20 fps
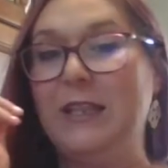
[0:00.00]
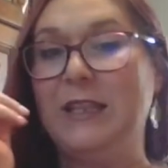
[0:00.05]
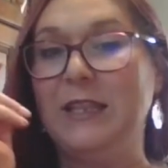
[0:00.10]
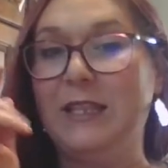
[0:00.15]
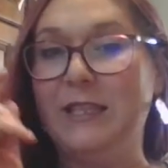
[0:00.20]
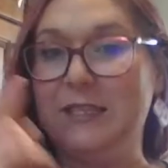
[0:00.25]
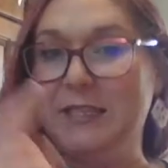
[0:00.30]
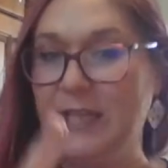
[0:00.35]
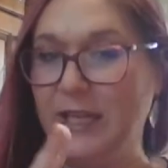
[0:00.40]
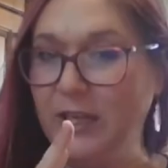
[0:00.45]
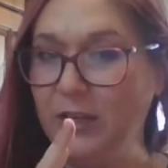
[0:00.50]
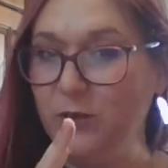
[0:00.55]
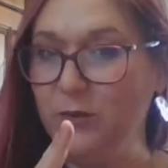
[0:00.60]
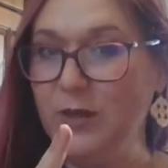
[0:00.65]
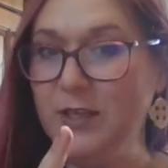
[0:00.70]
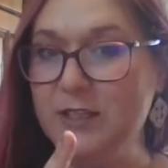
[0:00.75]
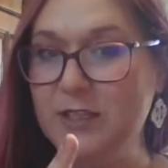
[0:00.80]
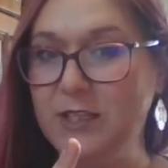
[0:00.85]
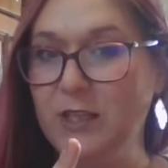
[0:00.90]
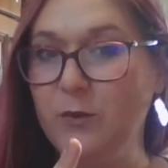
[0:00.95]
The second
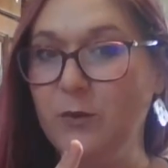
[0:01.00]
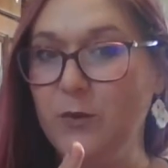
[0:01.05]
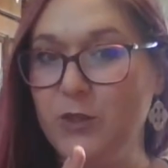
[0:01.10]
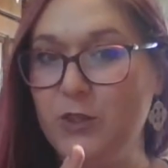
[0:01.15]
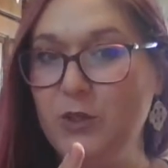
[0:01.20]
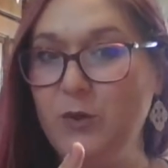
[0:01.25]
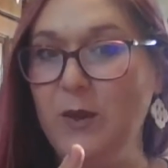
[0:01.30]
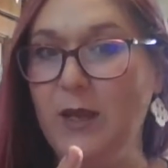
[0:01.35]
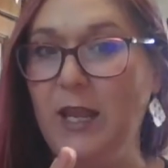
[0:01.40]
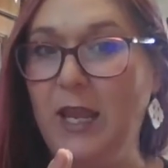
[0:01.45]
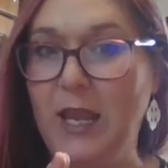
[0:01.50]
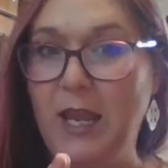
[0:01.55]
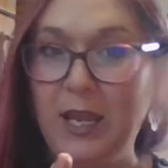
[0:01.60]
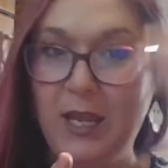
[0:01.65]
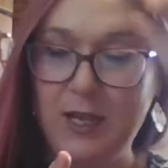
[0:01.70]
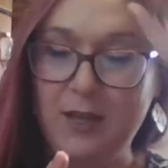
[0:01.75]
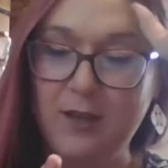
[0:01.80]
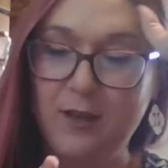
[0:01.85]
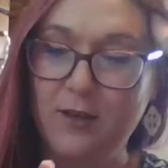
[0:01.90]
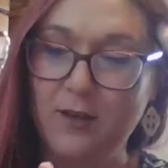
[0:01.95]
reason that we're doing it,
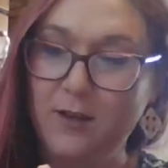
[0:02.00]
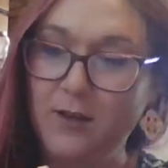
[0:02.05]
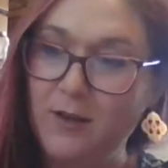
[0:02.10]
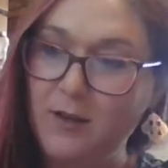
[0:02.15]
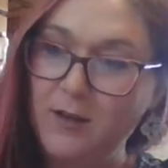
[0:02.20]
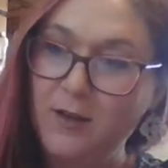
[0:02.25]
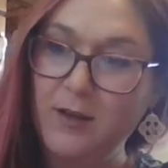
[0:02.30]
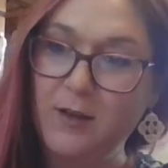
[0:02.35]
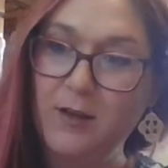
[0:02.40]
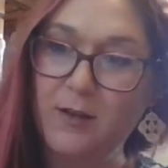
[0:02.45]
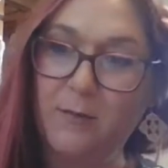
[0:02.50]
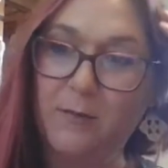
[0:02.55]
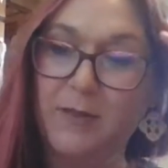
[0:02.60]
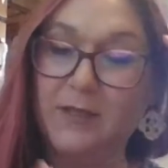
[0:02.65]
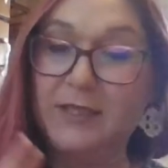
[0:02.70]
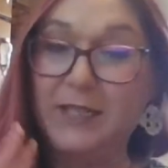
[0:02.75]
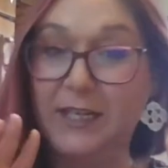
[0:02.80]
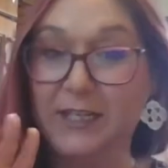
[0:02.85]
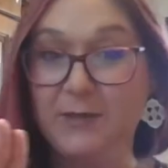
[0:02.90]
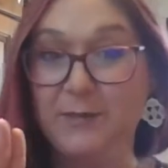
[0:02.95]

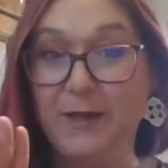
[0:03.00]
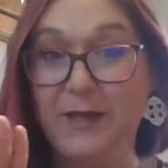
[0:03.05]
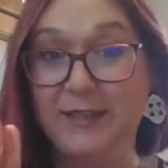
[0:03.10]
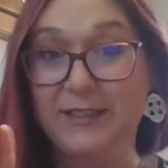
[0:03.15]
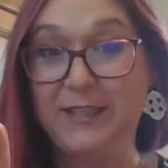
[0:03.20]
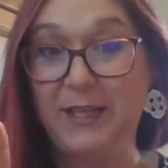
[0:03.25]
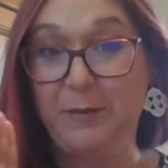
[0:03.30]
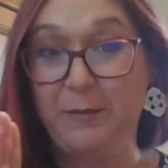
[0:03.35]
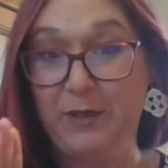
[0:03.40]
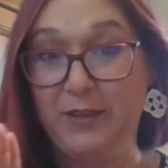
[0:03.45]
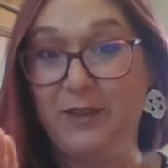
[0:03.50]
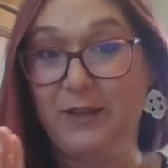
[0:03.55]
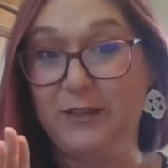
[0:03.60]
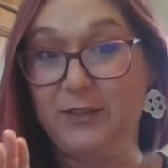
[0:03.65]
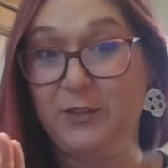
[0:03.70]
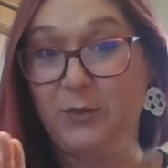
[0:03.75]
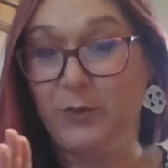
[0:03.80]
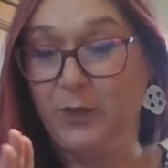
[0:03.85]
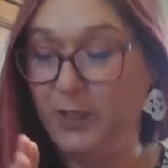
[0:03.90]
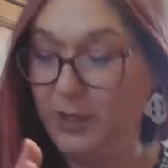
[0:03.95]
besides my excitement that I
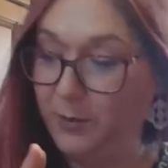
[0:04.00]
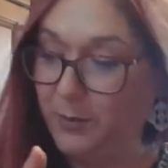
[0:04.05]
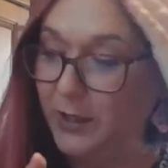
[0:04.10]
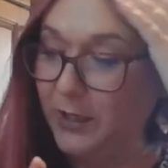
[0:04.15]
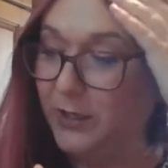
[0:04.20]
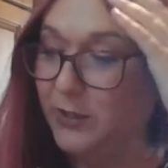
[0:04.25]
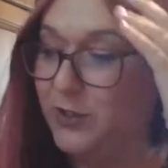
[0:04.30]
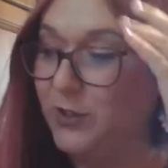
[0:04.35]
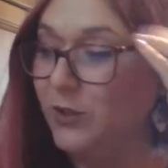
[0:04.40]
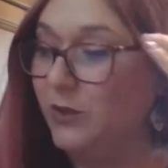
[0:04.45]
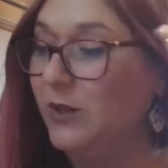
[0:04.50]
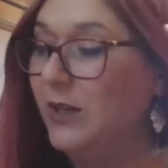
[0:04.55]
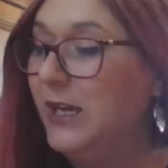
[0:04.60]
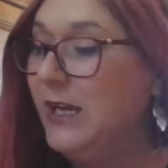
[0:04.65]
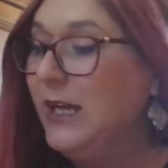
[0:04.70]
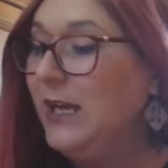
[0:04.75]
still want to come back to,